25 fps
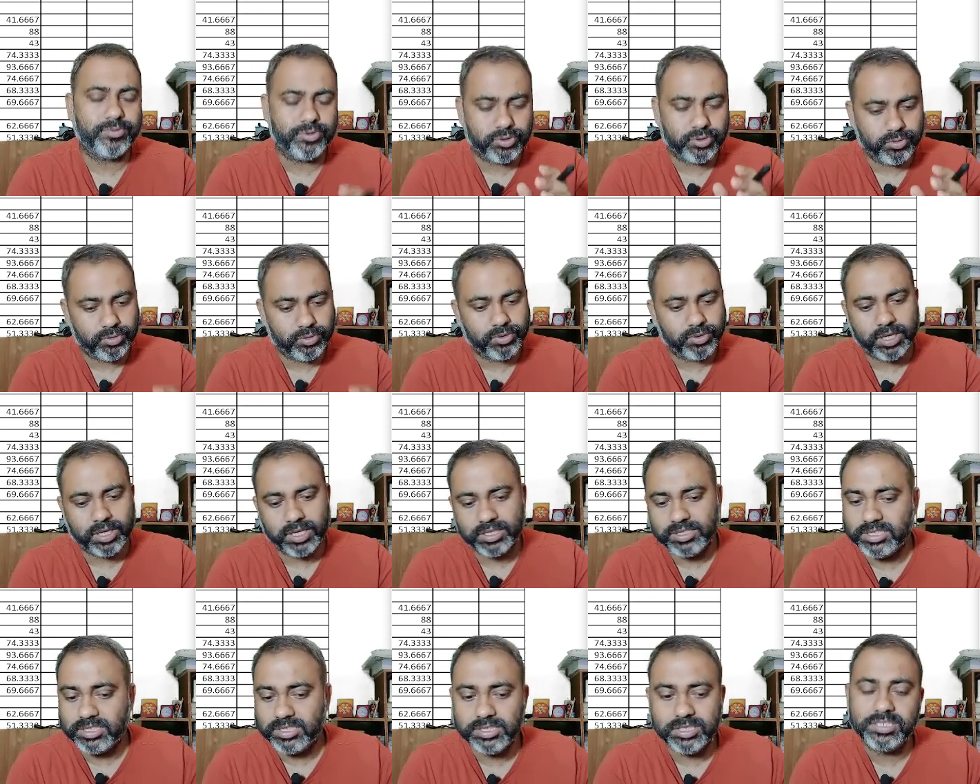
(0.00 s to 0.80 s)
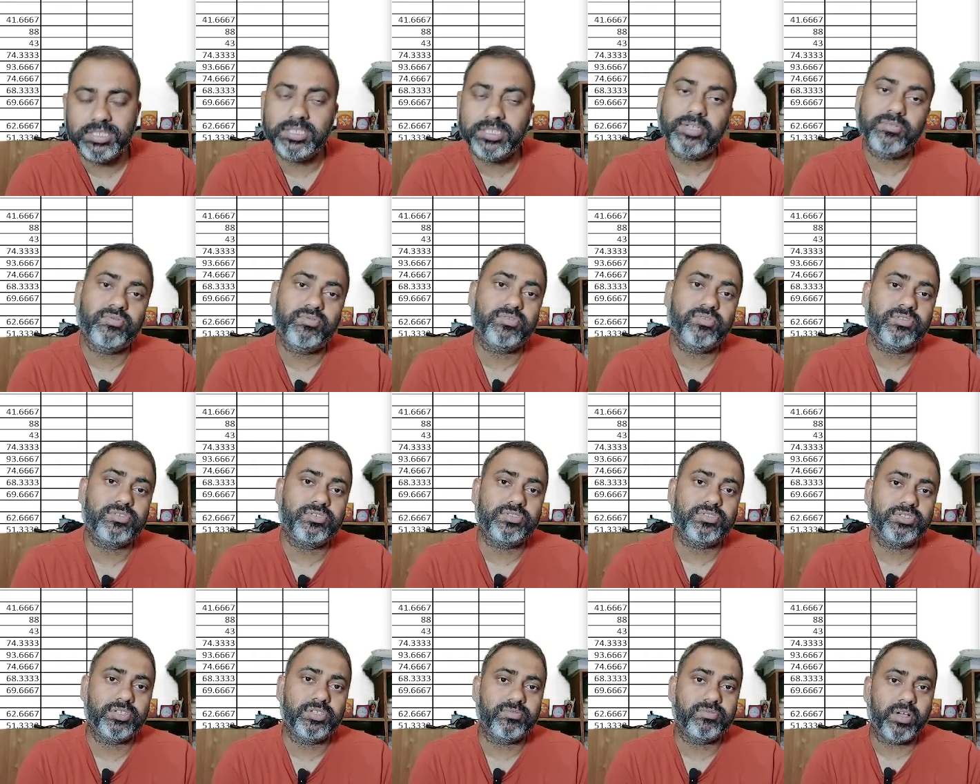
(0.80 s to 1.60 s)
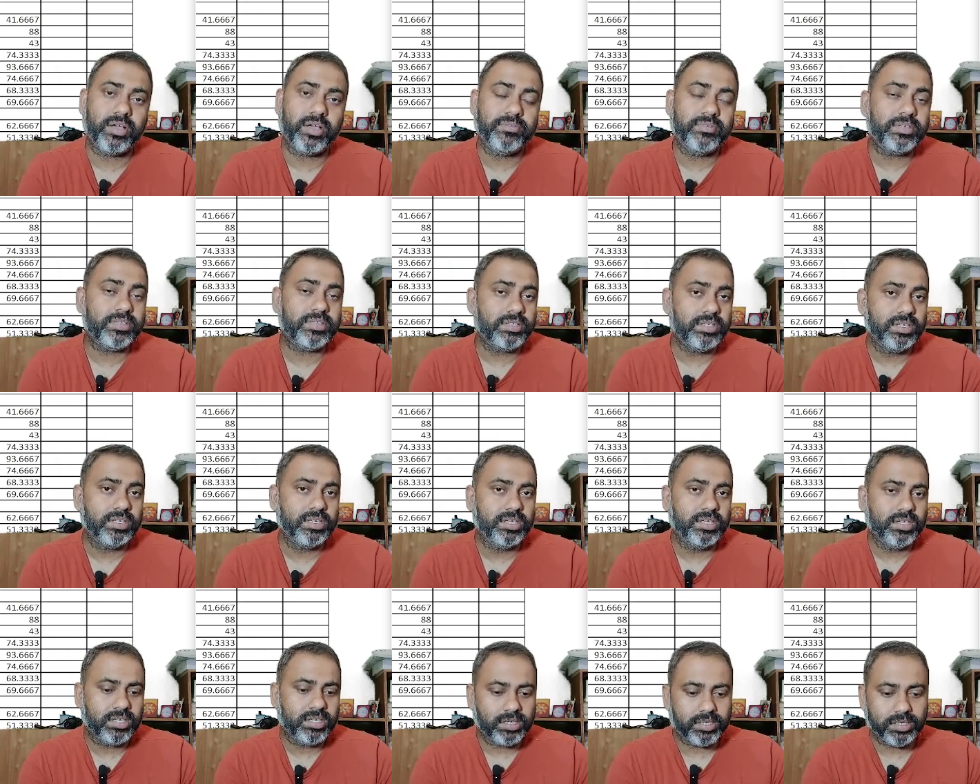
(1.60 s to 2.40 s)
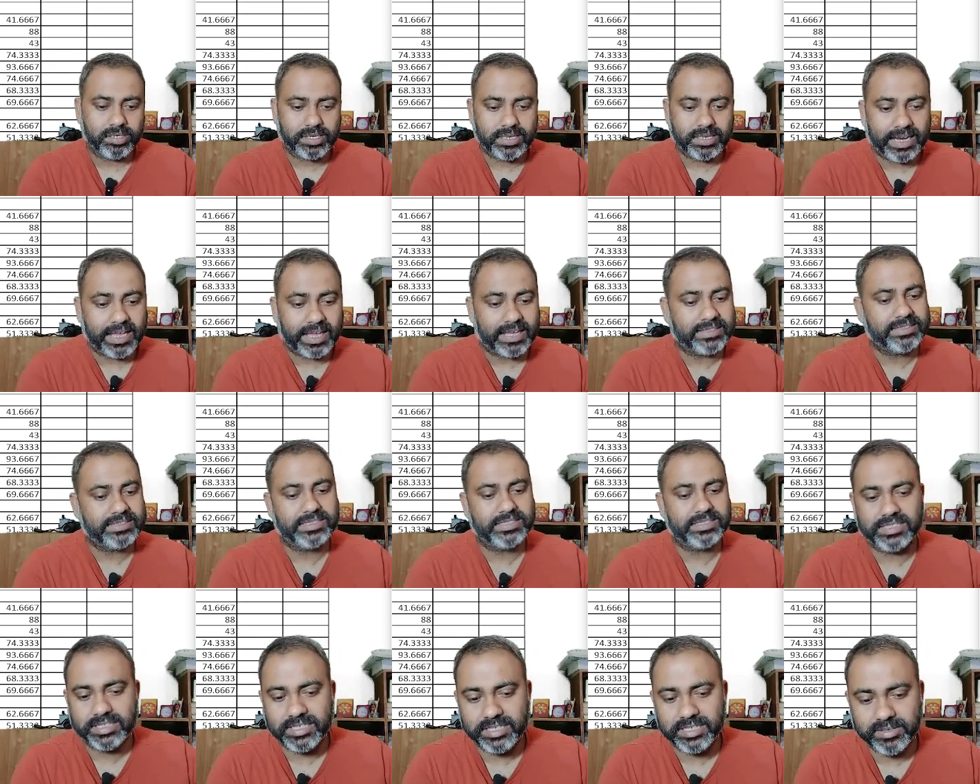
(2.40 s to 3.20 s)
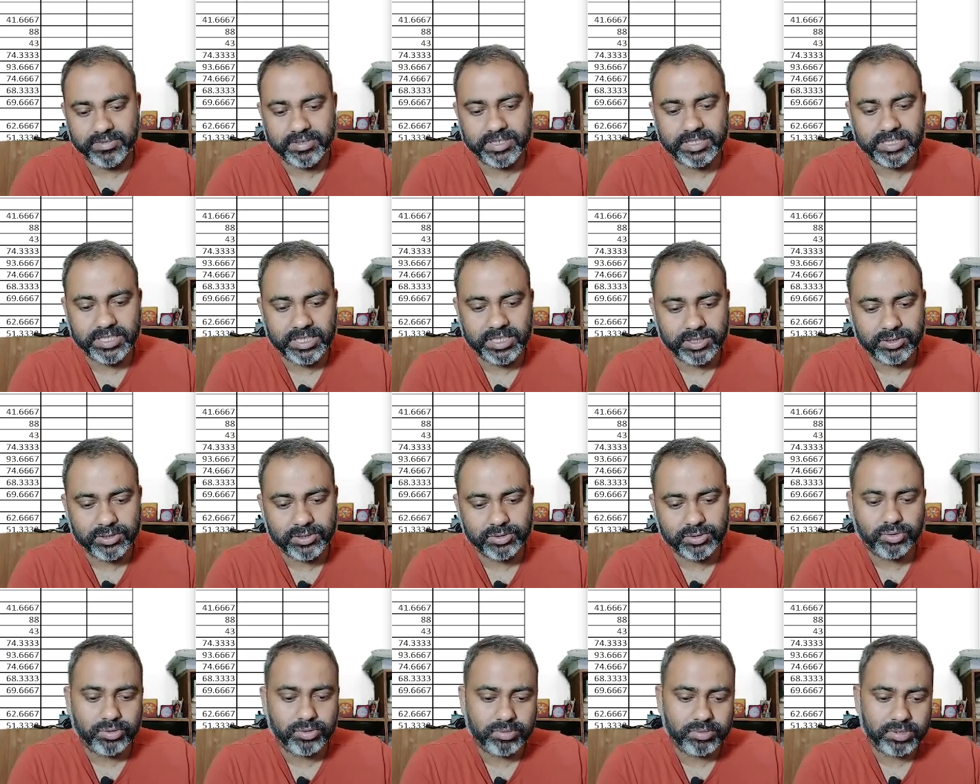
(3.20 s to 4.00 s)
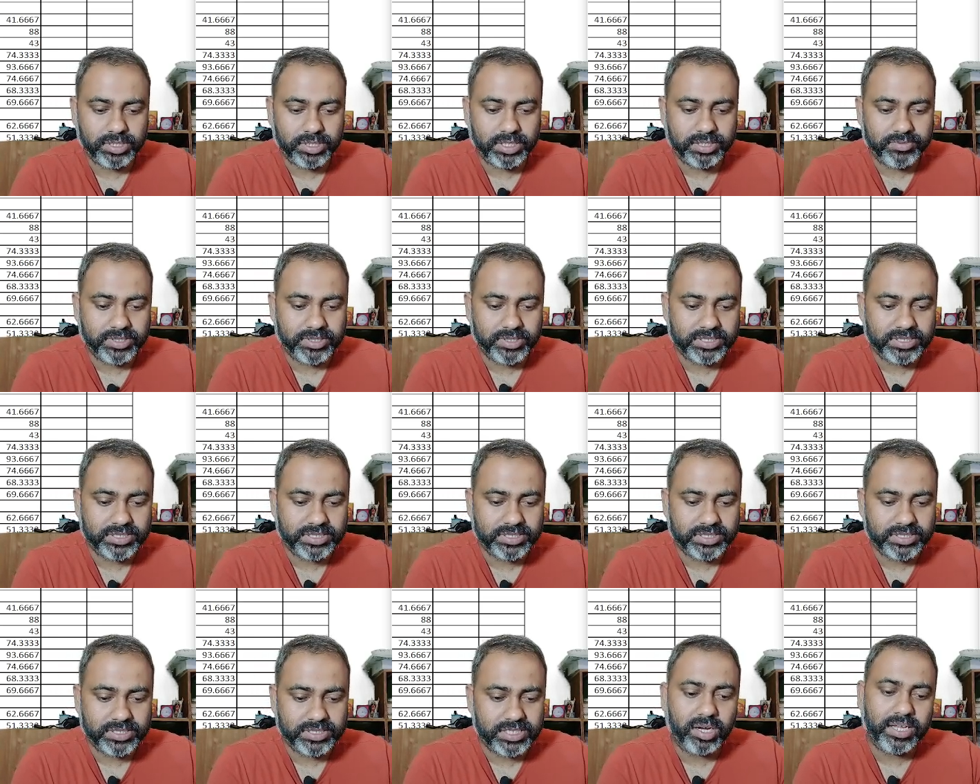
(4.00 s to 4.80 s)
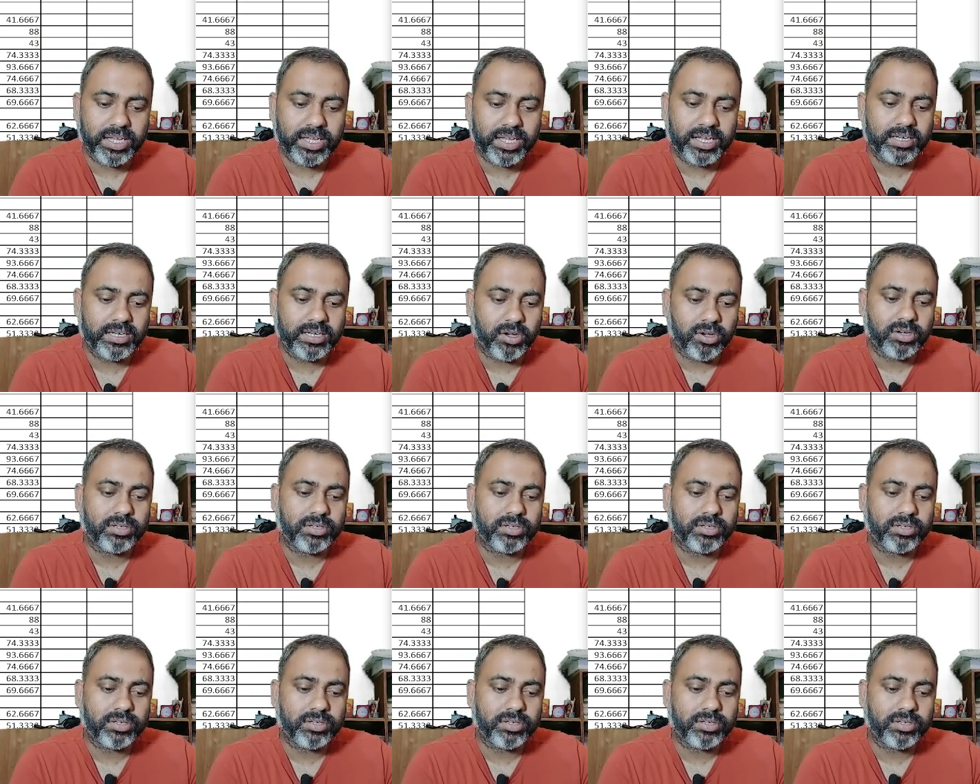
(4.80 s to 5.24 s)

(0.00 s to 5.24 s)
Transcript: So this is the focus of our classes and everything. So give us a call and